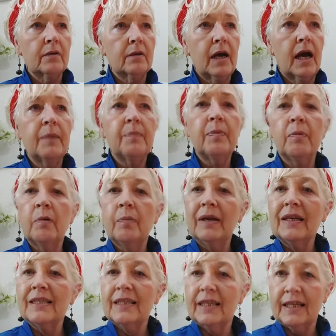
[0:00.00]

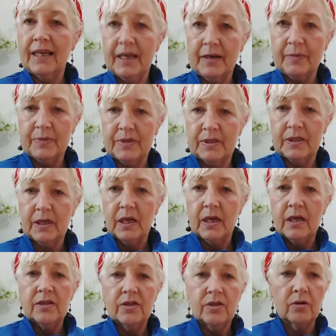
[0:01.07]
hypermobility in the hips.
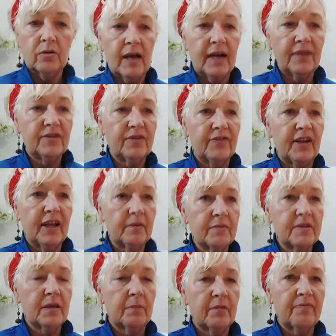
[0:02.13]
So I've developed
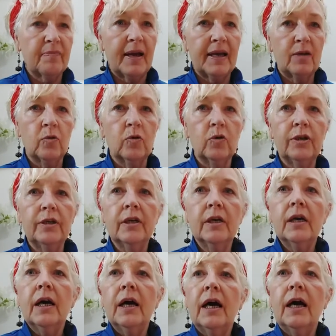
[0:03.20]
some of my own.
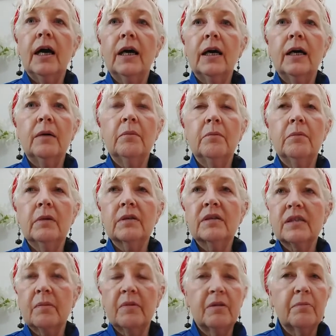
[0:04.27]

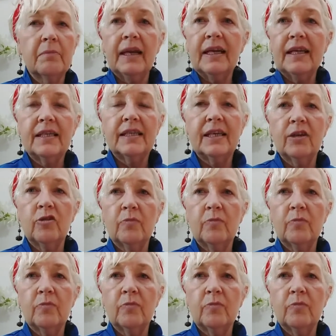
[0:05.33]
Some of them might entail